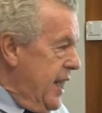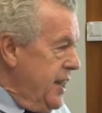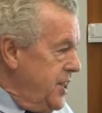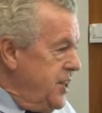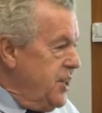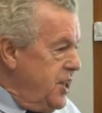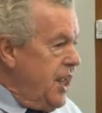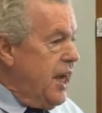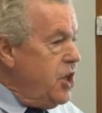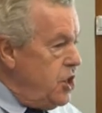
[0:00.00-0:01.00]
And this is a
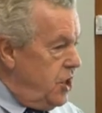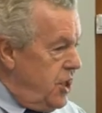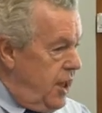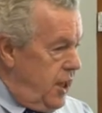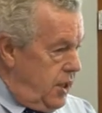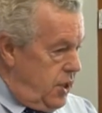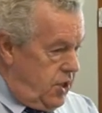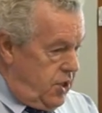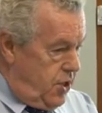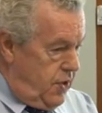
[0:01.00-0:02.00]
danger time
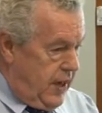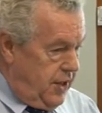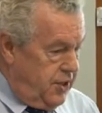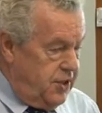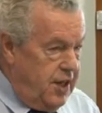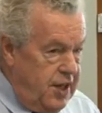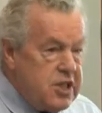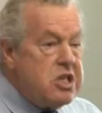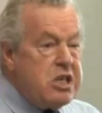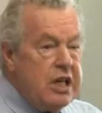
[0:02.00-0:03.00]
to do exercise,
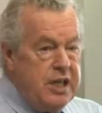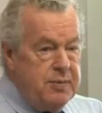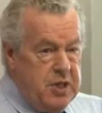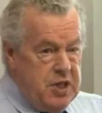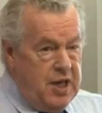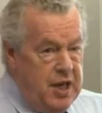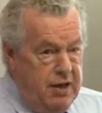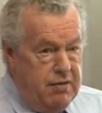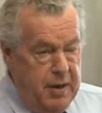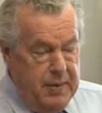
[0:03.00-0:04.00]

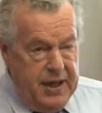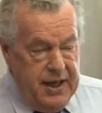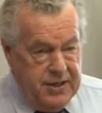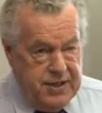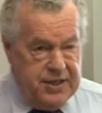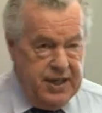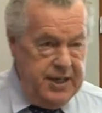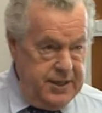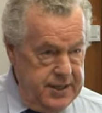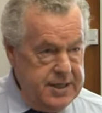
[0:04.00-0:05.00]
particularly aerobic
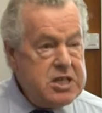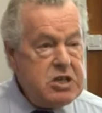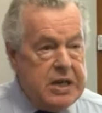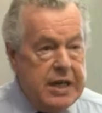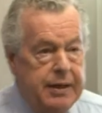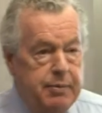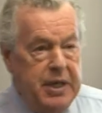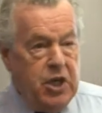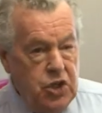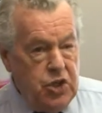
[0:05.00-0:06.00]
exercise,
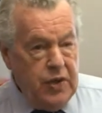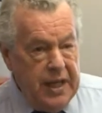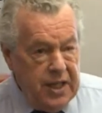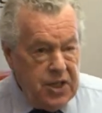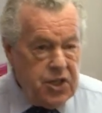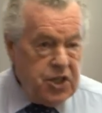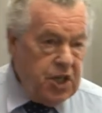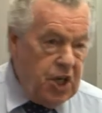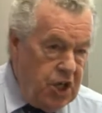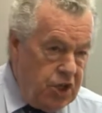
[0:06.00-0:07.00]
because you get this
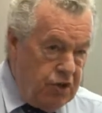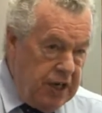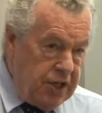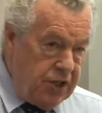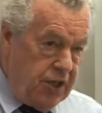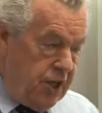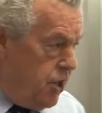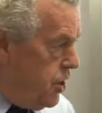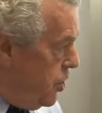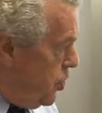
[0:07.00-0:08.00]
surge, greater
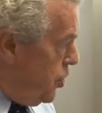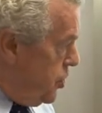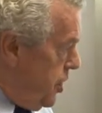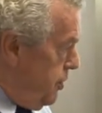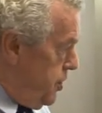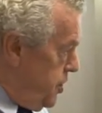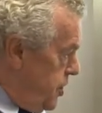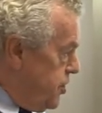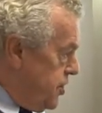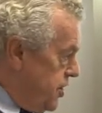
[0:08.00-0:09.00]
surge in cortisol, which is
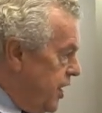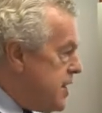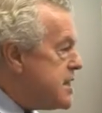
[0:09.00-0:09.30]
interesting.